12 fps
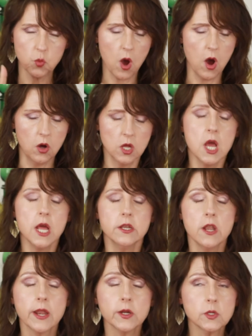wall.
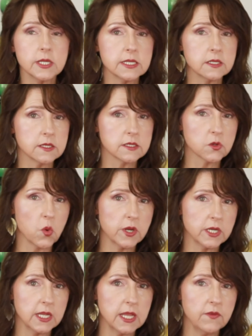Not only is this going
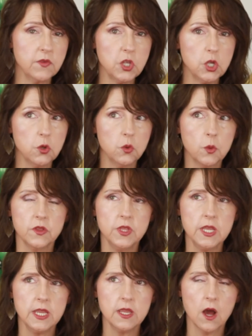to give you
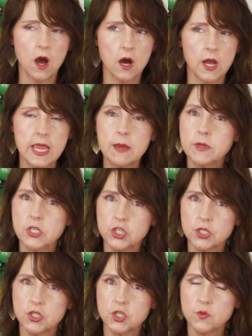the
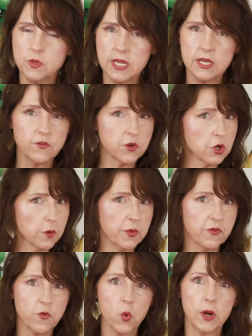images you need for your
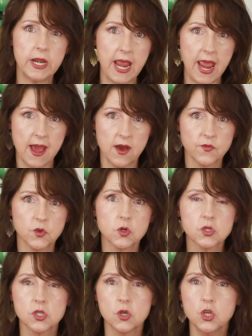before and after
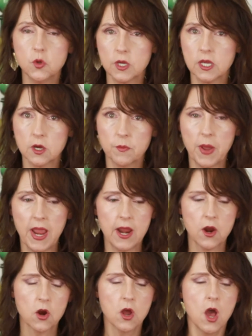so you can
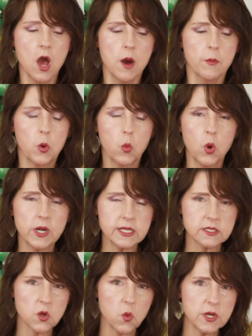compare, but what
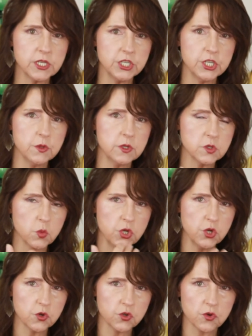it's going to do is when
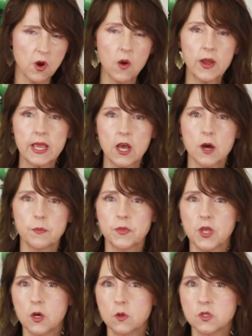you're drawing up
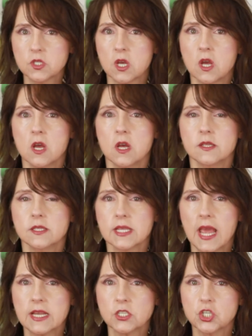those
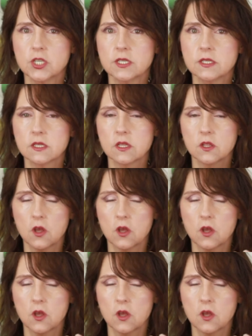sketches,